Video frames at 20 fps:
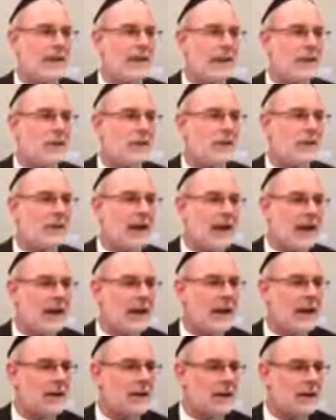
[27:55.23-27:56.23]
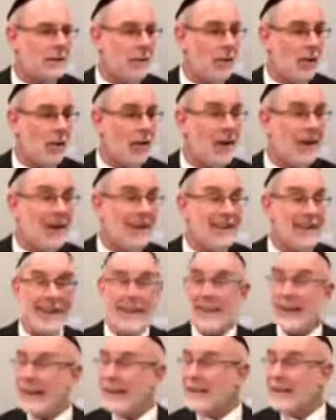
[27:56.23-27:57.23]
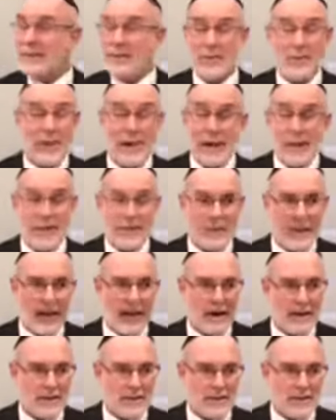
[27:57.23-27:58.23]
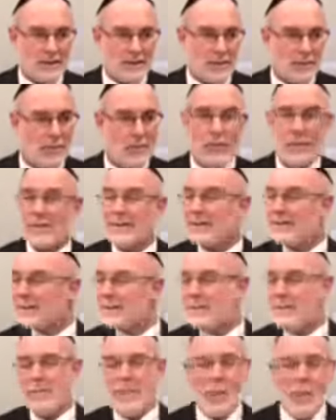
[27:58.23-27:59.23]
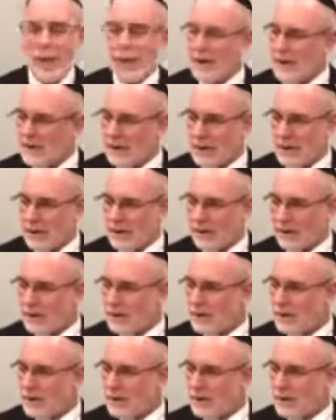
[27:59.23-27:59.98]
couldn't hang out anymore. They got driven out fast. What's the point here?